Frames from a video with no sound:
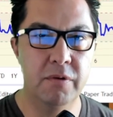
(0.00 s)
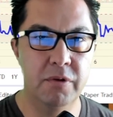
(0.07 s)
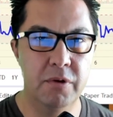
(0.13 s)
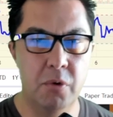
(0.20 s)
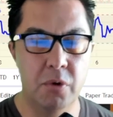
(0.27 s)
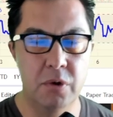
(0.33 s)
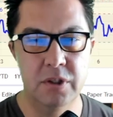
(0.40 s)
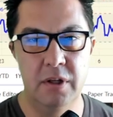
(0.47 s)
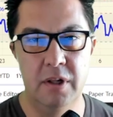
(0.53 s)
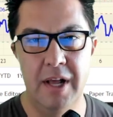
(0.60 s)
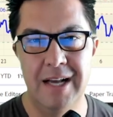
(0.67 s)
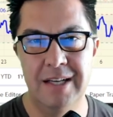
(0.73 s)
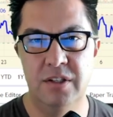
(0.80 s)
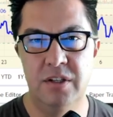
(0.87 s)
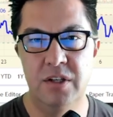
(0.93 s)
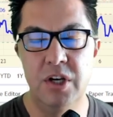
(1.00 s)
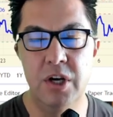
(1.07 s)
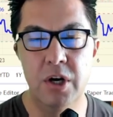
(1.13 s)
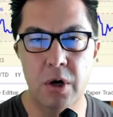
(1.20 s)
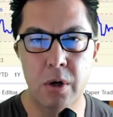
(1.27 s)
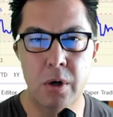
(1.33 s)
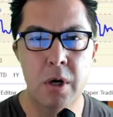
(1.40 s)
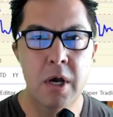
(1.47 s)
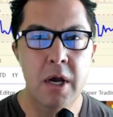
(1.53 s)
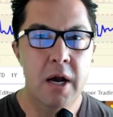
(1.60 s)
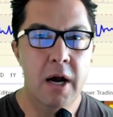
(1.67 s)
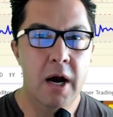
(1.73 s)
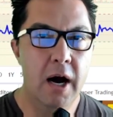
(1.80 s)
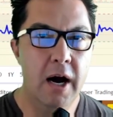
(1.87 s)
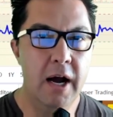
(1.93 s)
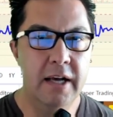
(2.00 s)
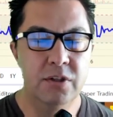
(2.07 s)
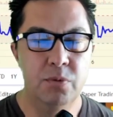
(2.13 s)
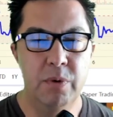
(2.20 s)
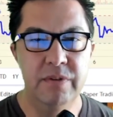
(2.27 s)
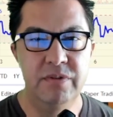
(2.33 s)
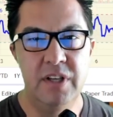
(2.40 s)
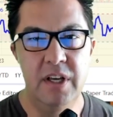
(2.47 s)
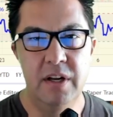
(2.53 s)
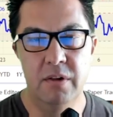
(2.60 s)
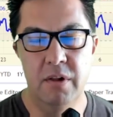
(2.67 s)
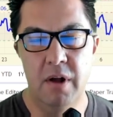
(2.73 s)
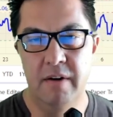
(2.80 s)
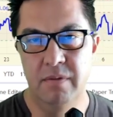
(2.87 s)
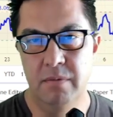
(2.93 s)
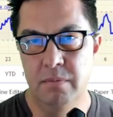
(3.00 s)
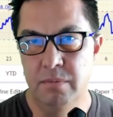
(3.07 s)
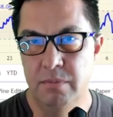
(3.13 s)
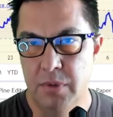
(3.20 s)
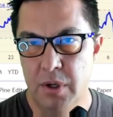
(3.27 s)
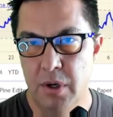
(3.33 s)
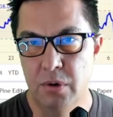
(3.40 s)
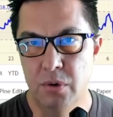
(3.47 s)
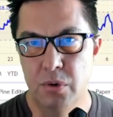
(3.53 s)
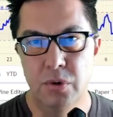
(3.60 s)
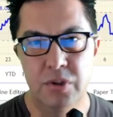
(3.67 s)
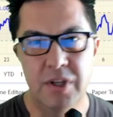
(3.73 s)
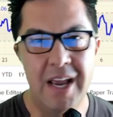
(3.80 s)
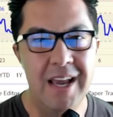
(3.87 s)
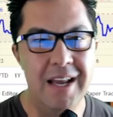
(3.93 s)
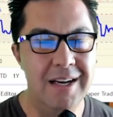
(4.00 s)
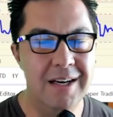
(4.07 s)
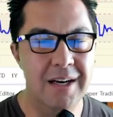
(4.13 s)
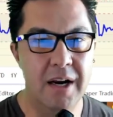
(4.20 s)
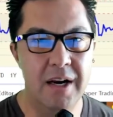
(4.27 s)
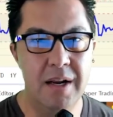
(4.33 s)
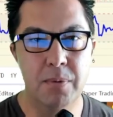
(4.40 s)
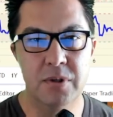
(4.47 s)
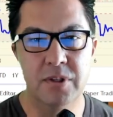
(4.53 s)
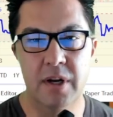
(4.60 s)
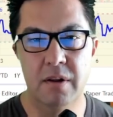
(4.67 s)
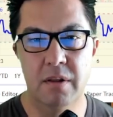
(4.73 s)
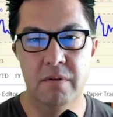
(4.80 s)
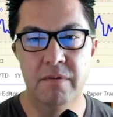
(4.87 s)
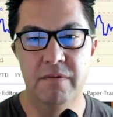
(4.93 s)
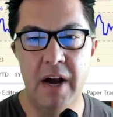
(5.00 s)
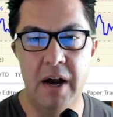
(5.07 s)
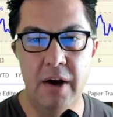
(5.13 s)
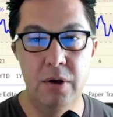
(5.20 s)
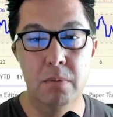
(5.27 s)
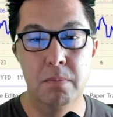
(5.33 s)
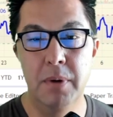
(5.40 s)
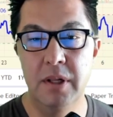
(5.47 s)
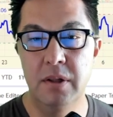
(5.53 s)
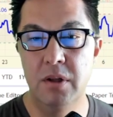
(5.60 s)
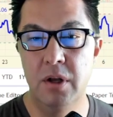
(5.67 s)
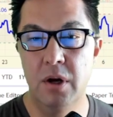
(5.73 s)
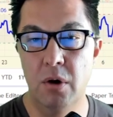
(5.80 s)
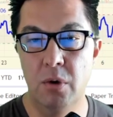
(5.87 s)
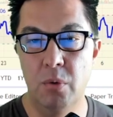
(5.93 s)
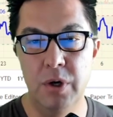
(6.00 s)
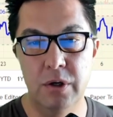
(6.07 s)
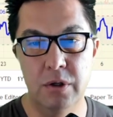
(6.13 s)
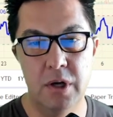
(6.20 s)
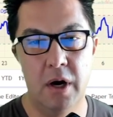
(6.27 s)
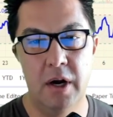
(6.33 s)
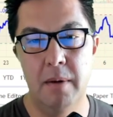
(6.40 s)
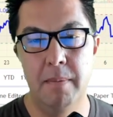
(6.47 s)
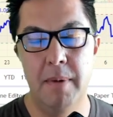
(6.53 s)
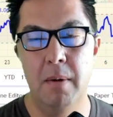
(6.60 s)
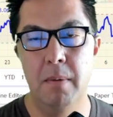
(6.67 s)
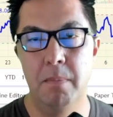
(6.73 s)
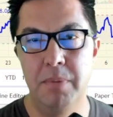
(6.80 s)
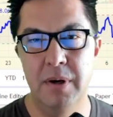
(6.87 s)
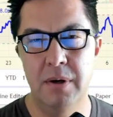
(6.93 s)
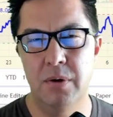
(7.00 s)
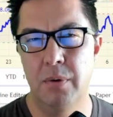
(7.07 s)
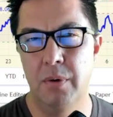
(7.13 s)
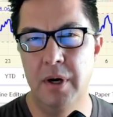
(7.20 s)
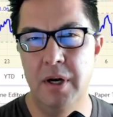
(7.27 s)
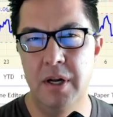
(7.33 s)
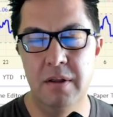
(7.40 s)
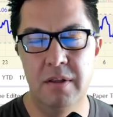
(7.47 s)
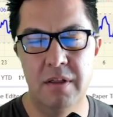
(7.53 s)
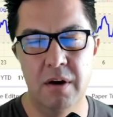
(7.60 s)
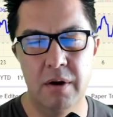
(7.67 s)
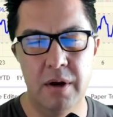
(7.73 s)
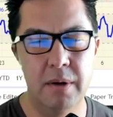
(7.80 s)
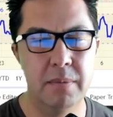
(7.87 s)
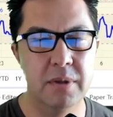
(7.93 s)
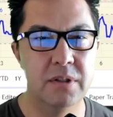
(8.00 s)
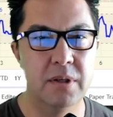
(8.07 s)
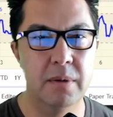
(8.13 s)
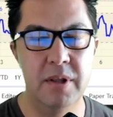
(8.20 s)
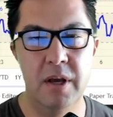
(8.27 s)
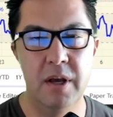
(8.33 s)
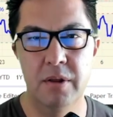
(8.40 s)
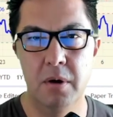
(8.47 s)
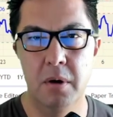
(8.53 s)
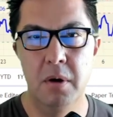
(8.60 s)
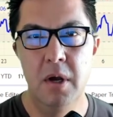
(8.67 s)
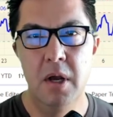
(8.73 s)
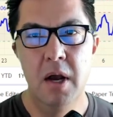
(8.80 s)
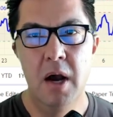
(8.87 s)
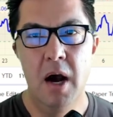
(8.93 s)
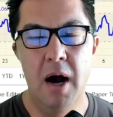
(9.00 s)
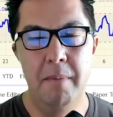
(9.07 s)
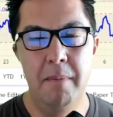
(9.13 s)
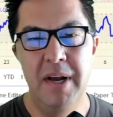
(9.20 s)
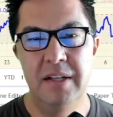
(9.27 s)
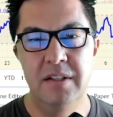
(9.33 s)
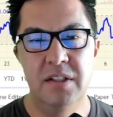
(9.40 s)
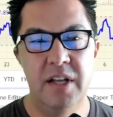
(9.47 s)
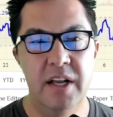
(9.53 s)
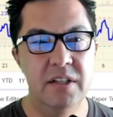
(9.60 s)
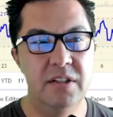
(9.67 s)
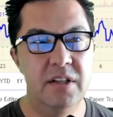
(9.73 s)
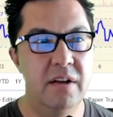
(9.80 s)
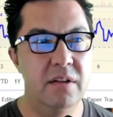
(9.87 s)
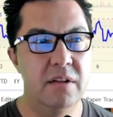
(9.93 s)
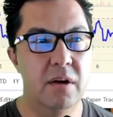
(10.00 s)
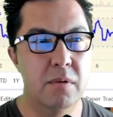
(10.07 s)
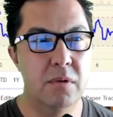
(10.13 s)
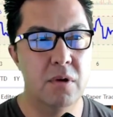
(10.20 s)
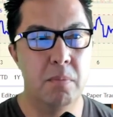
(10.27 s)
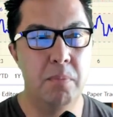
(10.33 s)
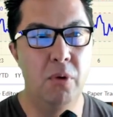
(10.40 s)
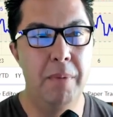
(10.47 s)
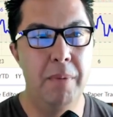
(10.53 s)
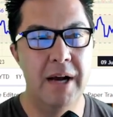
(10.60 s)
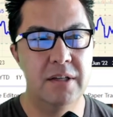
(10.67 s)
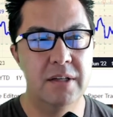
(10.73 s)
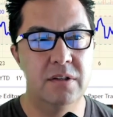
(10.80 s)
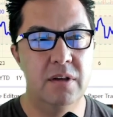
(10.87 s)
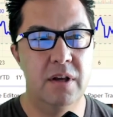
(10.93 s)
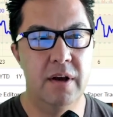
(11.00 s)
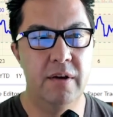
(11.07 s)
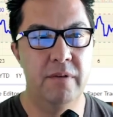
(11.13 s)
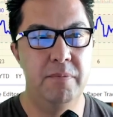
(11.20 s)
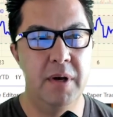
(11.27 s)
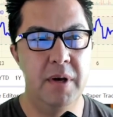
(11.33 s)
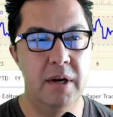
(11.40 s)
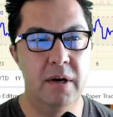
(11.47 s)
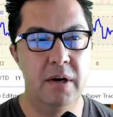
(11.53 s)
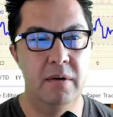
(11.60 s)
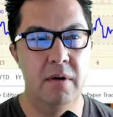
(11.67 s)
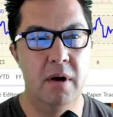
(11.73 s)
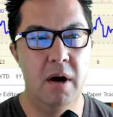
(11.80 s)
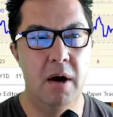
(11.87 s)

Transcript: the course of the last year, as we've seen a lot of them, lose 80–90% of their value. But when you're talking about Bitcoin, Ethereum, and some of the other mainstays, their pullbacks have been